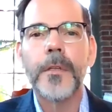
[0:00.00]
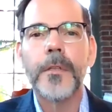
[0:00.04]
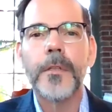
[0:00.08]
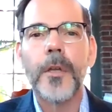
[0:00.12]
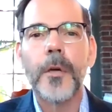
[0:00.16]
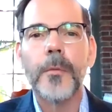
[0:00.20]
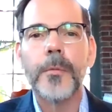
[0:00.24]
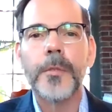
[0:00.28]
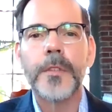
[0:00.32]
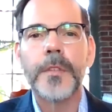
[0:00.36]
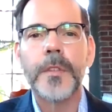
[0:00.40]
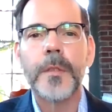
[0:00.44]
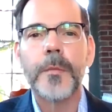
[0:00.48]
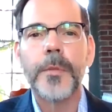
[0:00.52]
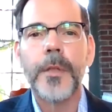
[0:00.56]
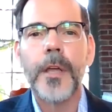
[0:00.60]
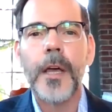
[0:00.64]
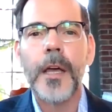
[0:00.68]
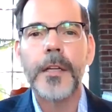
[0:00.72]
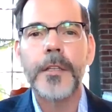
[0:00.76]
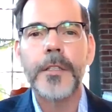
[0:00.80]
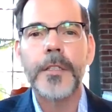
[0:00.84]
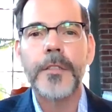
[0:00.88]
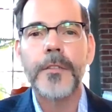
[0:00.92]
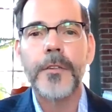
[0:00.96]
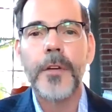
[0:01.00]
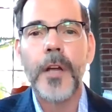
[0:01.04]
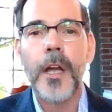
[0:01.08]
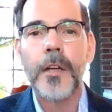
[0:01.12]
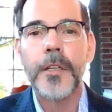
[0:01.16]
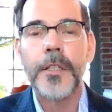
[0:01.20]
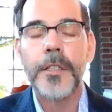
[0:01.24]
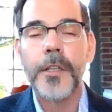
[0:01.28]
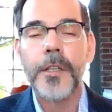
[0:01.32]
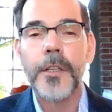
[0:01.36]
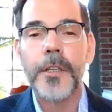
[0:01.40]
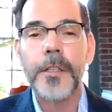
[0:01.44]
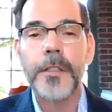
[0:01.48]
global supply
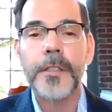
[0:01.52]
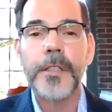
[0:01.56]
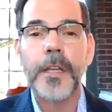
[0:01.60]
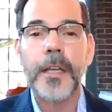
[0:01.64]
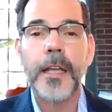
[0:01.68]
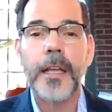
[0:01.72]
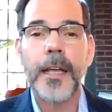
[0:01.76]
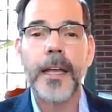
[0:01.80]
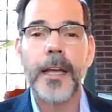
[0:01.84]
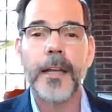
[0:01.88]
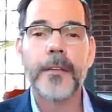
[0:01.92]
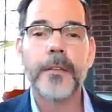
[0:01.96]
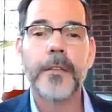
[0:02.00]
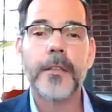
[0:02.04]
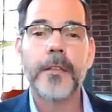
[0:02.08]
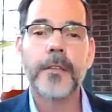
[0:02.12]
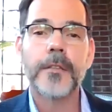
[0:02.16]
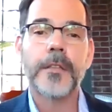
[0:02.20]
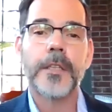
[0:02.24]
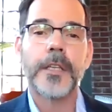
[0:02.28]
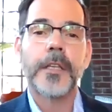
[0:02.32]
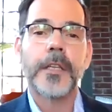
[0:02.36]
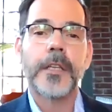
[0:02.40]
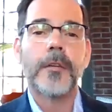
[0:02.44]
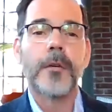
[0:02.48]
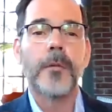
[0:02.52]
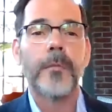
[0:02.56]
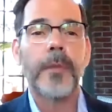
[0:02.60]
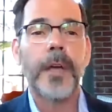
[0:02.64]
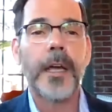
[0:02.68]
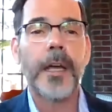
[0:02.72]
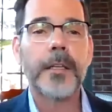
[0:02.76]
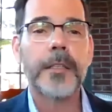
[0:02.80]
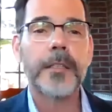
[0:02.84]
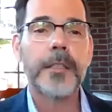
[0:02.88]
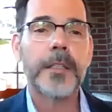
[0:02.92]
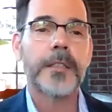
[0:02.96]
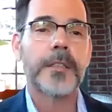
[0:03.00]
structures and the legal
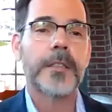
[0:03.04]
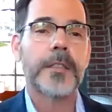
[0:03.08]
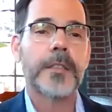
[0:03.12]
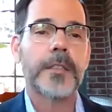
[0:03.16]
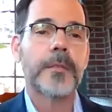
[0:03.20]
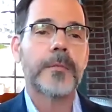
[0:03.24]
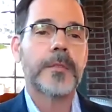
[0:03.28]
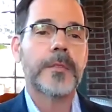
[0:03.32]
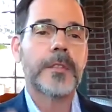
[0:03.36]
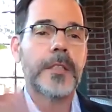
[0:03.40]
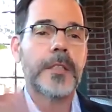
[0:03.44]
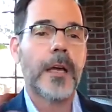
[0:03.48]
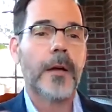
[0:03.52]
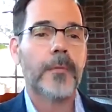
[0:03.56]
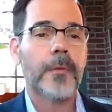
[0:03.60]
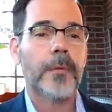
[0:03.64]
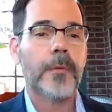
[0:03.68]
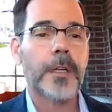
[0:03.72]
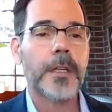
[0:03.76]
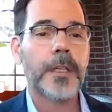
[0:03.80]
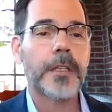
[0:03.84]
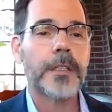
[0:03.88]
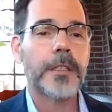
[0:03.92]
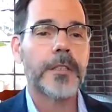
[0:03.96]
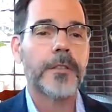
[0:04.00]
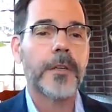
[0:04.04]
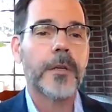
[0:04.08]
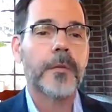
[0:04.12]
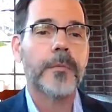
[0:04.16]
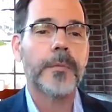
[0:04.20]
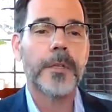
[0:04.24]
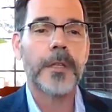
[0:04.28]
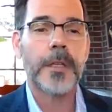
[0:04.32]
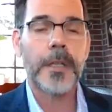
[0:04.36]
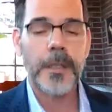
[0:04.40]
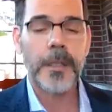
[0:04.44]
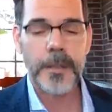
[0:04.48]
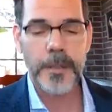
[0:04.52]
mechanisms that were
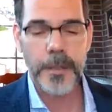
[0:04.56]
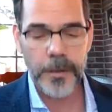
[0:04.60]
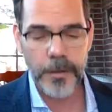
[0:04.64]
contributing